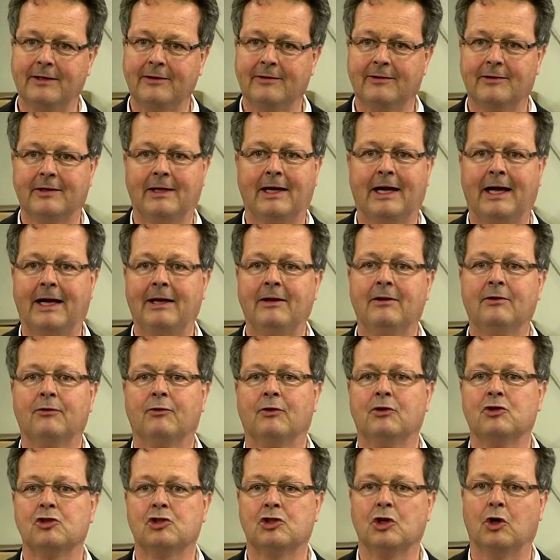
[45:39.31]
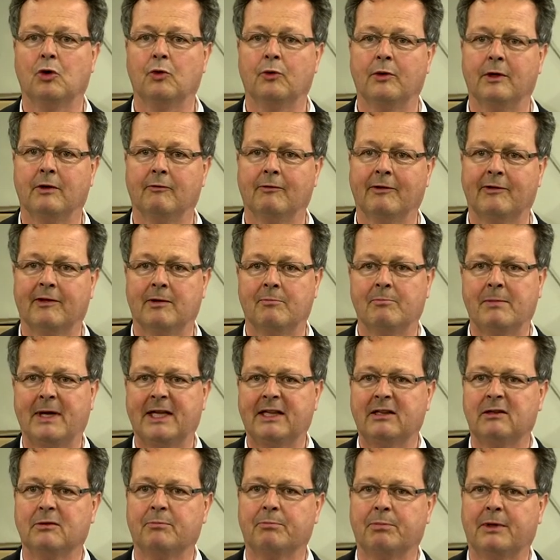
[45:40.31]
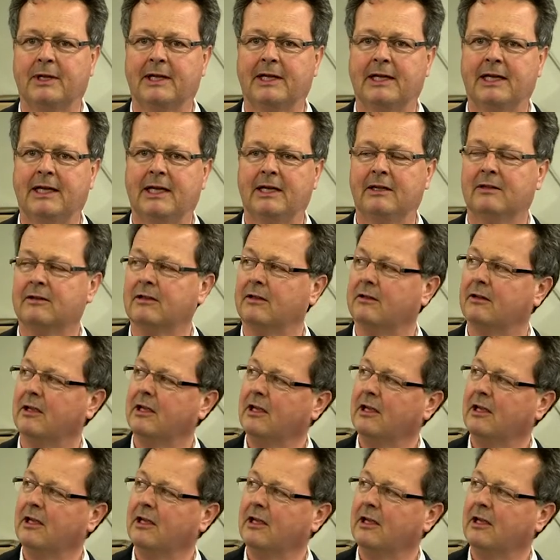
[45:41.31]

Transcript: Heinz was showing with a metal plate and